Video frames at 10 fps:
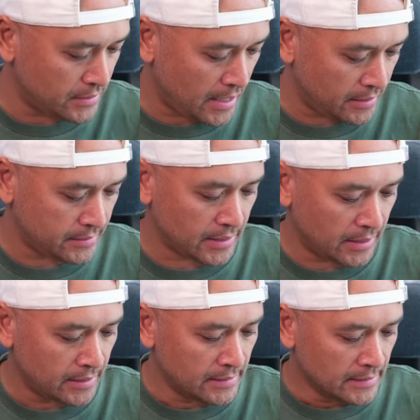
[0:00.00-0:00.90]
And
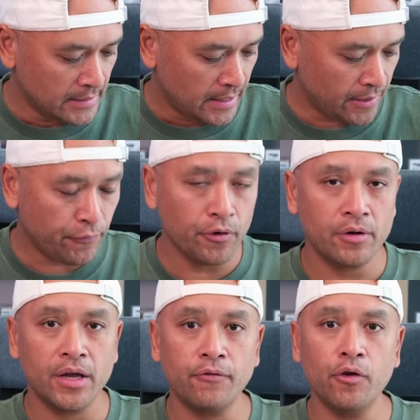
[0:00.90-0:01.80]
if
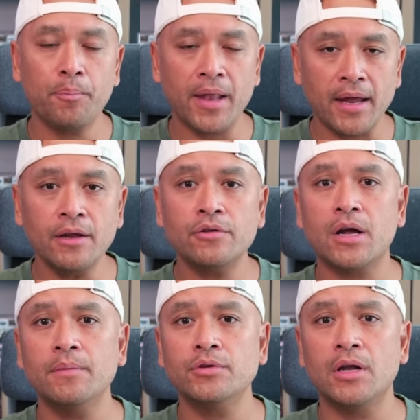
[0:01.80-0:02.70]
you're planning to
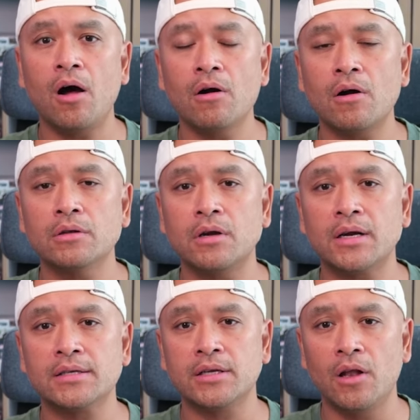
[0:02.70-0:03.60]
come to the Hong Kong Toy
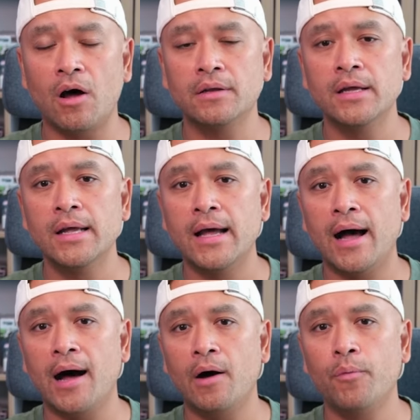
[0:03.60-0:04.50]
Car Salon,
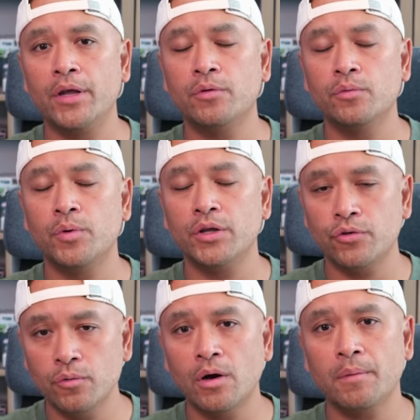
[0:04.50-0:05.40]
we
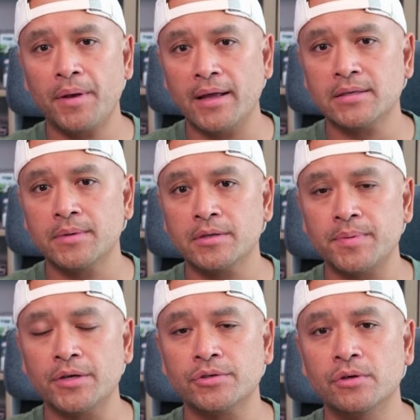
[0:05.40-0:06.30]
do want to plan something
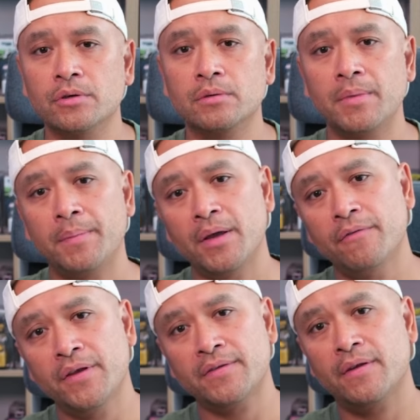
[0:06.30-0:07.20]
special, maybe a
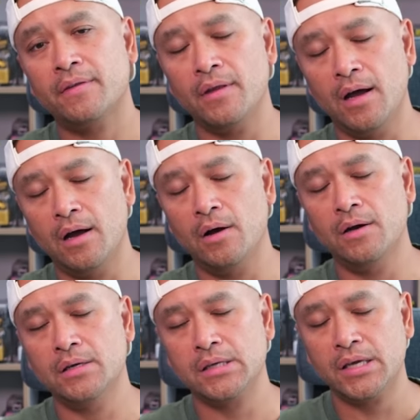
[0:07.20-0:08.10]
visit
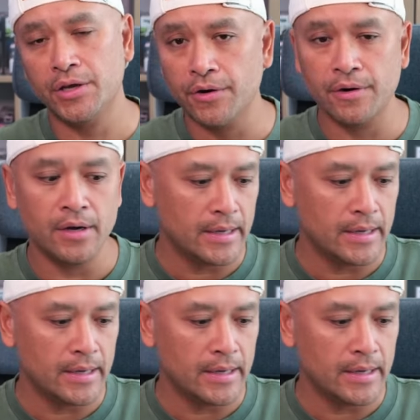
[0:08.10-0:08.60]
here.